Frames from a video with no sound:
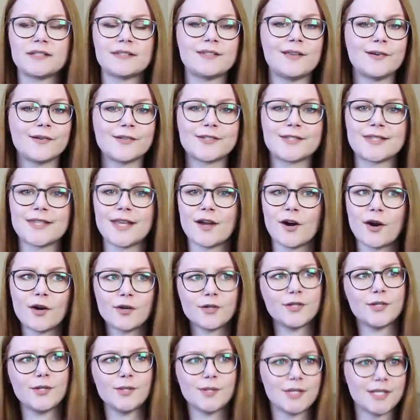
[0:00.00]
As long as they
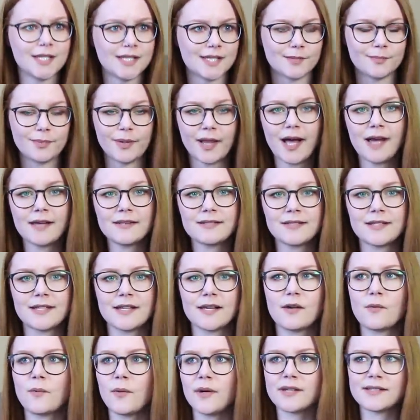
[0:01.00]
aren't using the
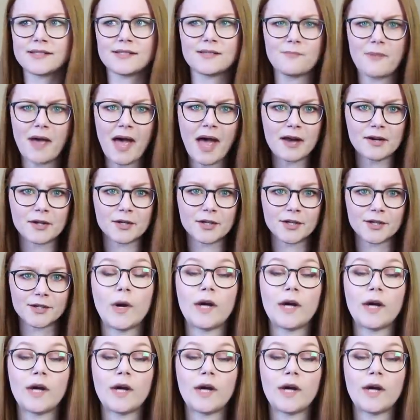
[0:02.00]
plastic, what does it matter?